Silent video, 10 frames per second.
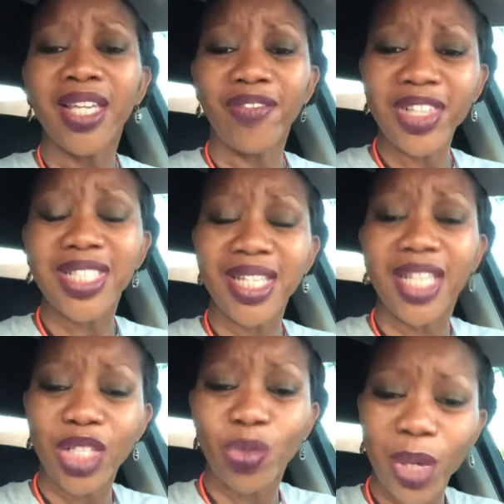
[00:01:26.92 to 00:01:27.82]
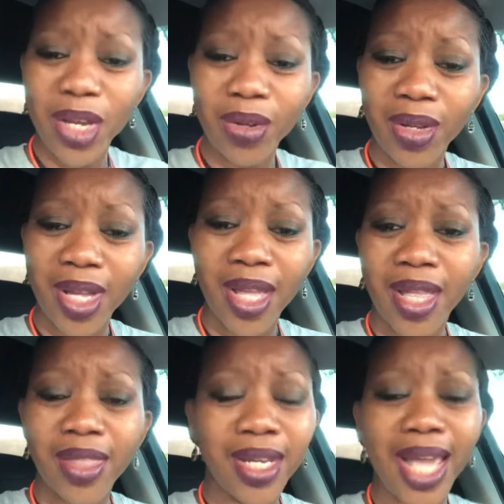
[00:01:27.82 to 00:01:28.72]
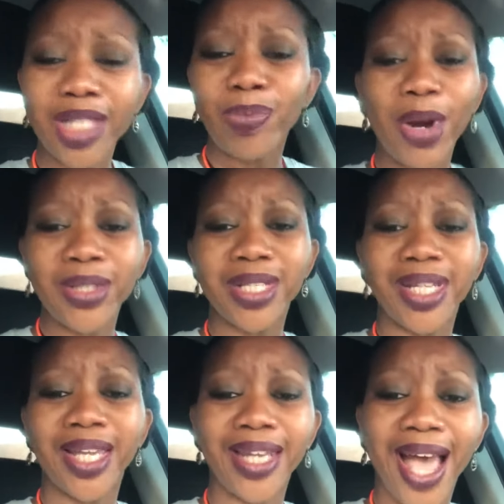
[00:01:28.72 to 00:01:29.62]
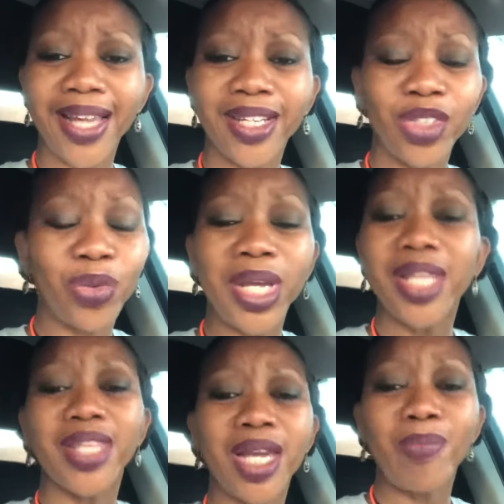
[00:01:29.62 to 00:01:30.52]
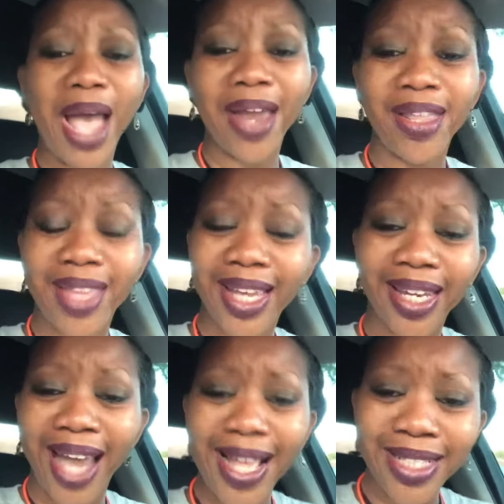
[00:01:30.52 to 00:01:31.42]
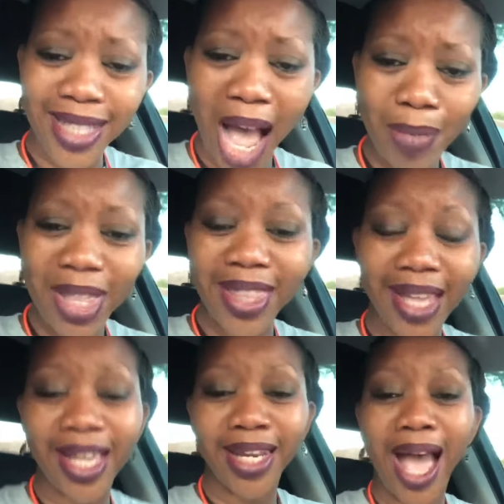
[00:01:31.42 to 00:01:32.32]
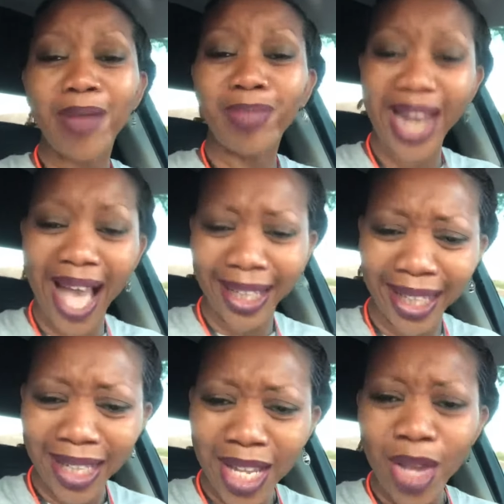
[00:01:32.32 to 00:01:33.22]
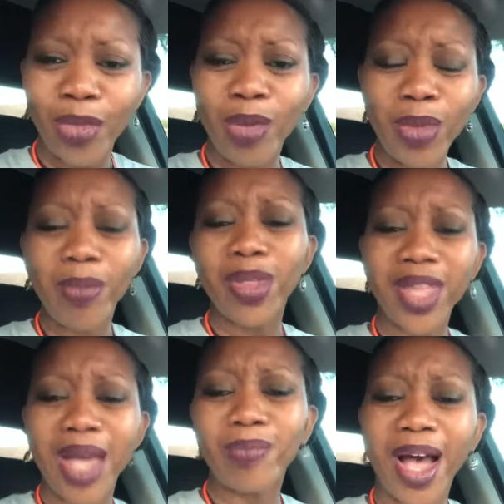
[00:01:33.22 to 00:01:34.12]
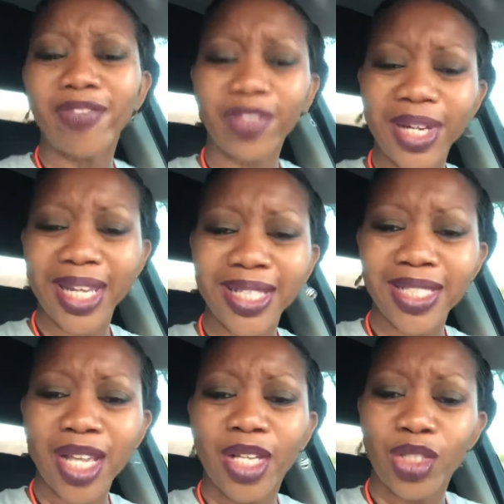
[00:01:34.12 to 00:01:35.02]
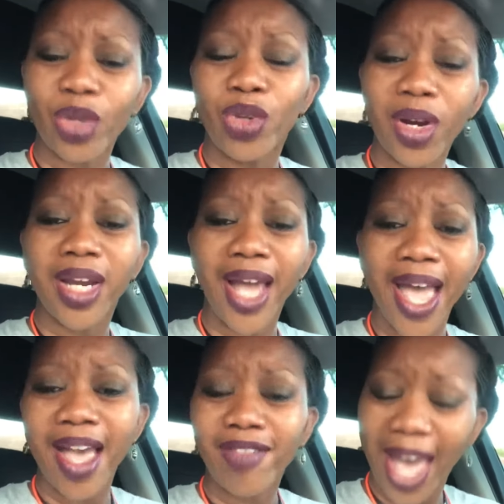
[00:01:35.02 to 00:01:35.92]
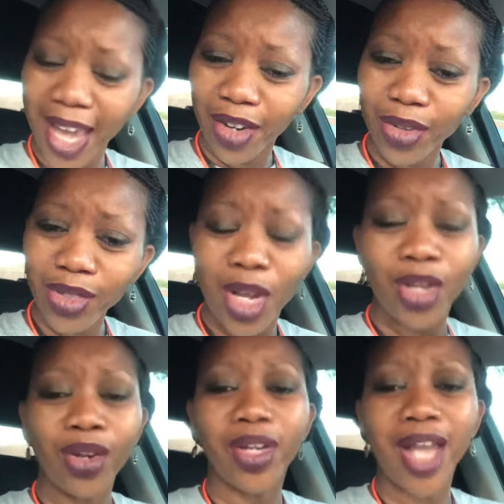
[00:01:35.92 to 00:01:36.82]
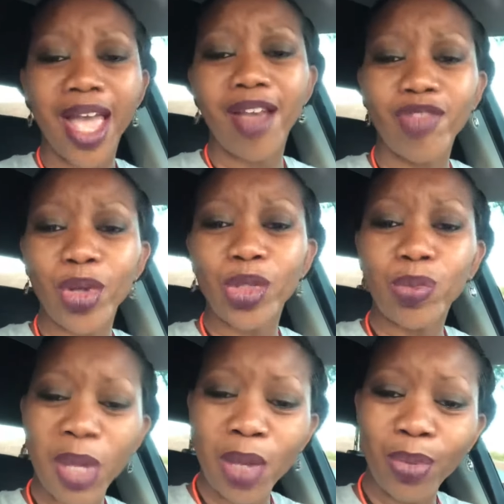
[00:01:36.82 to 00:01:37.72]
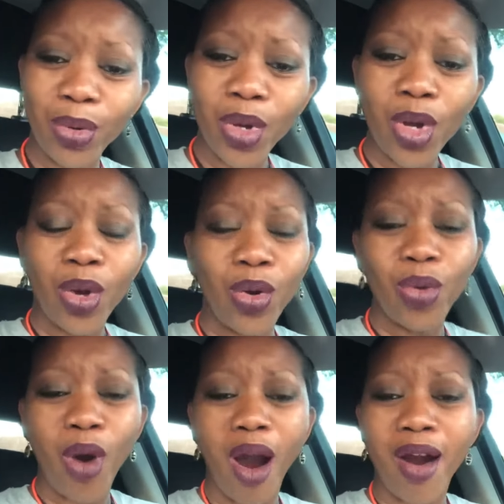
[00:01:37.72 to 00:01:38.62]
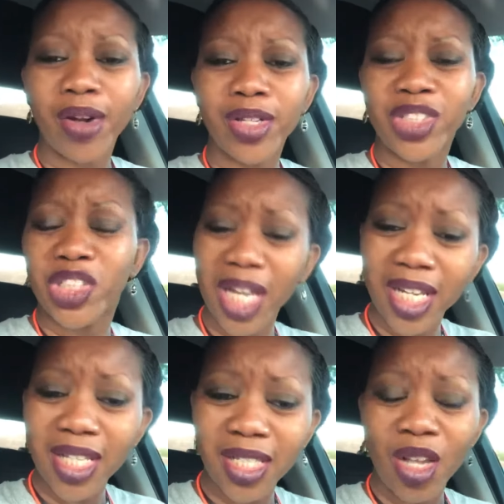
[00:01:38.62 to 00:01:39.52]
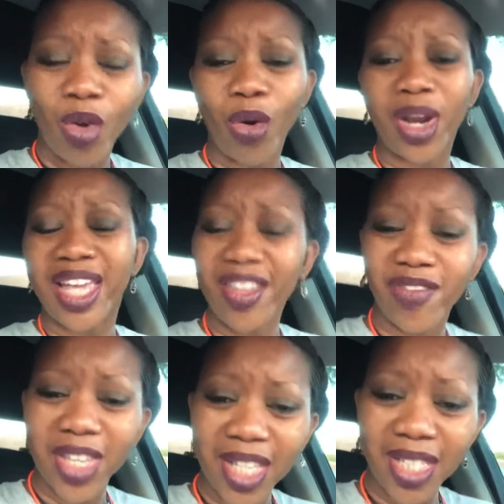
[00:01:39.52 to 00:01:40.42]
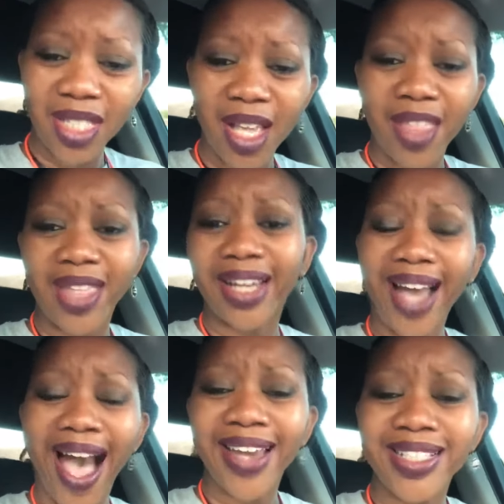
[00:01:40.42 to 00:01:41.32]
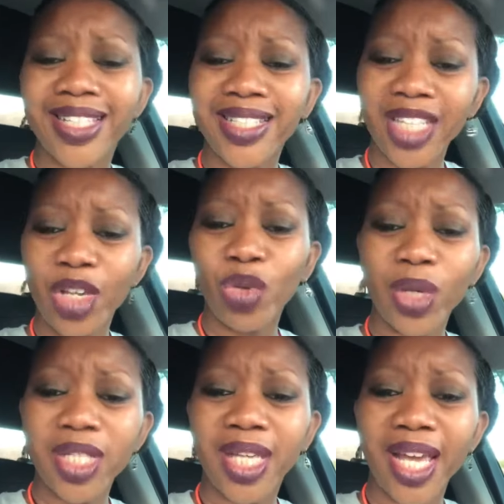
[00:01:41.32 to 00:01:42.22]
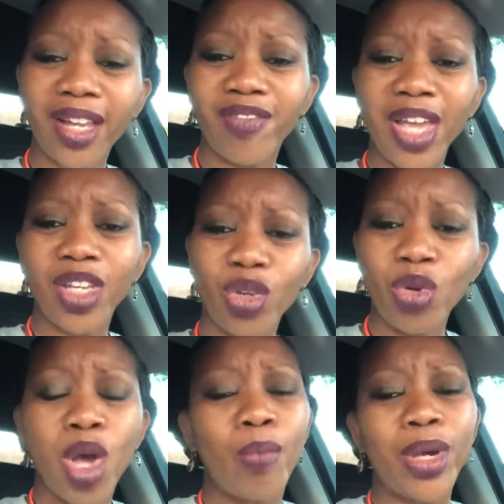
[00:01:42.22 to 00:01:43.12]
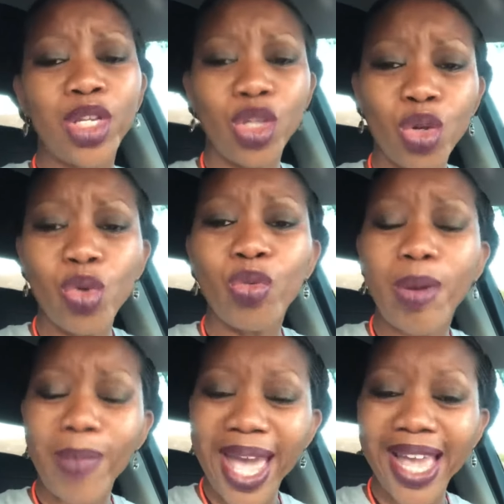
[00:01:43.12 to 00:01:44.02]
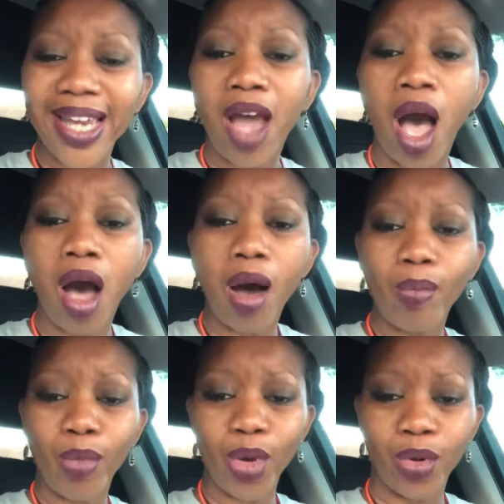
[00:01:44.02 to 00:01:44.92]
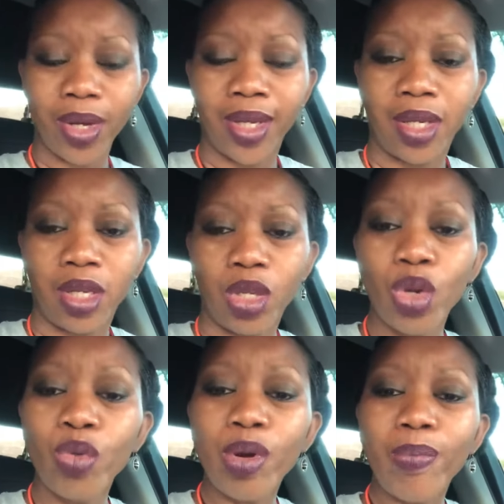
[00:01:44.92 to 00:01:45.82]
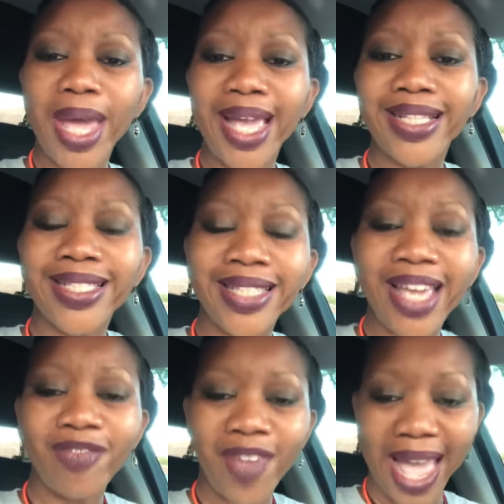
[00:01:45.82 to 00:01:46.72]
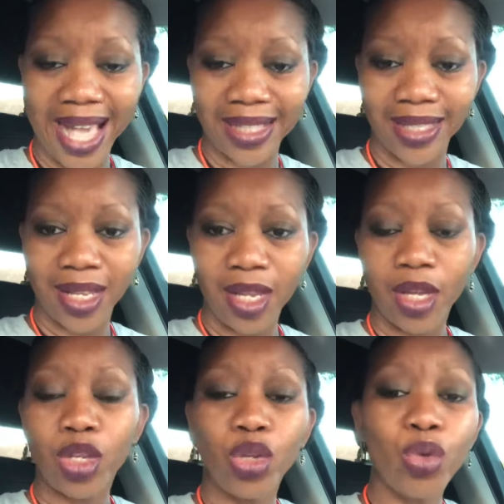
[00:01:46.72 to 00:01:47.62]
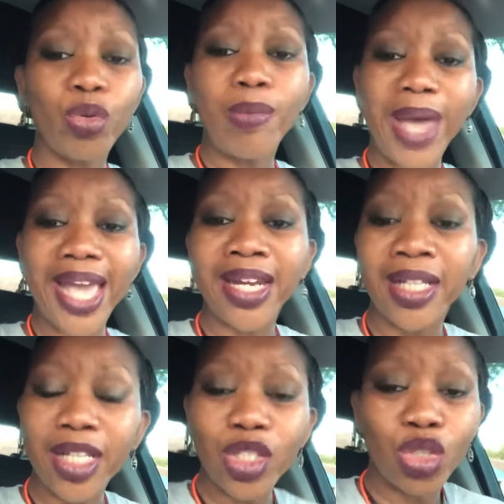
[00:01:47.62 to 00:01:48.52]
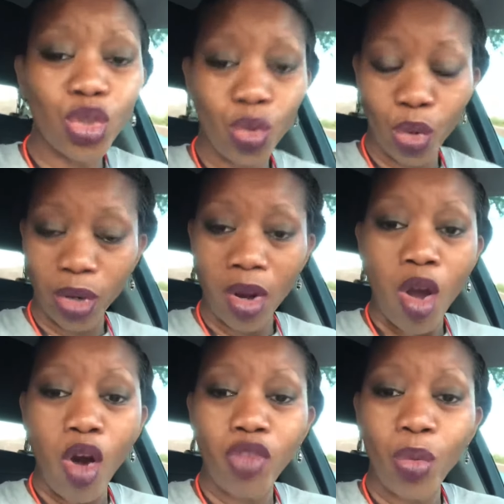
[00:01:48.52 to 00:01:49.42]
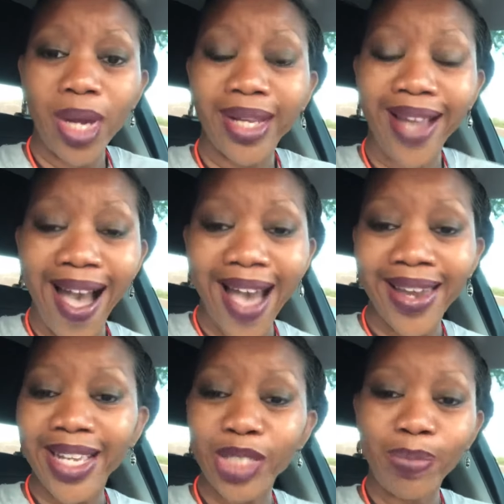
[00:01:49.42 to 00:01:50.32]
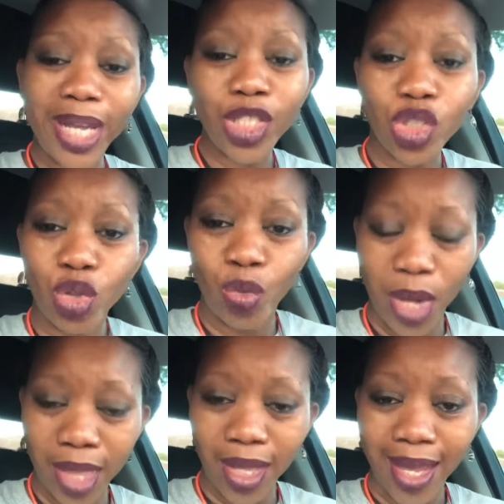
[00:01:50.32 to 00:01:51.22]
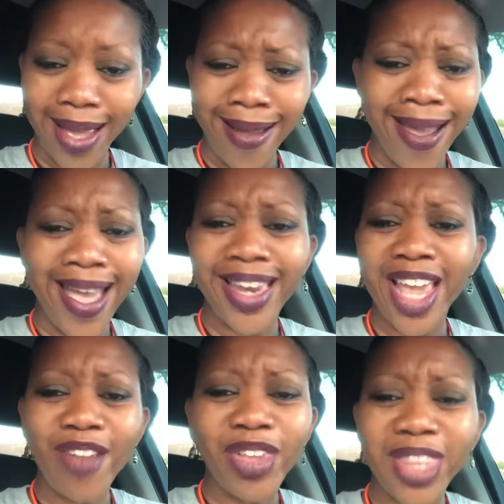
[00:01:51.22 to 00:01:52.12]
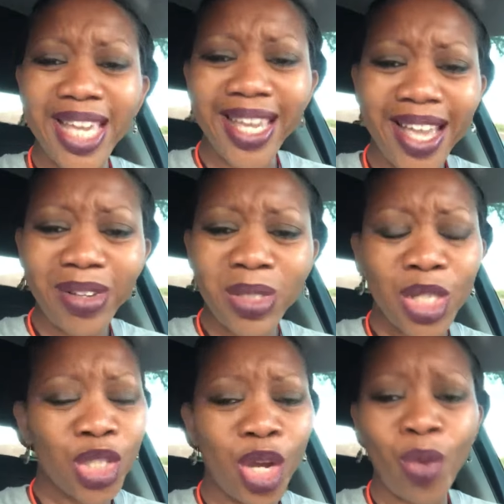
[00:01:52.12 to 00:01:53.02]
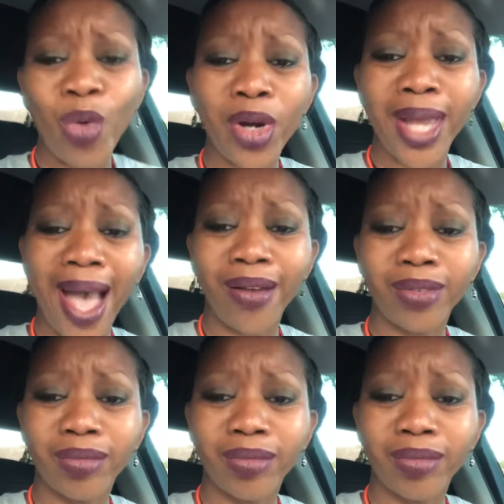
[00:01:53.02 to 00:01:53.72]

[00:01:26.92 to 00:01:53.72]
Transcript: if it's in his will, the next person cannot do anything about it. They cannot stop it. They cannot block it. Remember that, my friends. So you're going to have haters. You're going to have those people who are jealous or envious that God is continuing to elevate you, but you remain humble. You remain steadfast. You remain a good steward over what God has blessed you with, and everything else is going to work out.